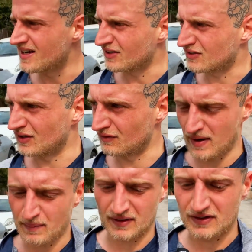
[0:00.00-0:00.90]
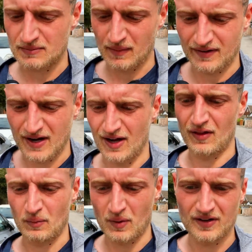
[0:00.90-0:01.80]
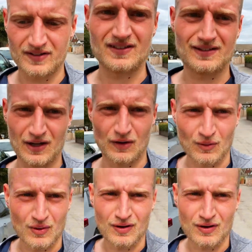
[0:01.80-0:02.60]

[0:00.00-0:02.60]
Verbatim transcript: It's going to rip into my day otherwise until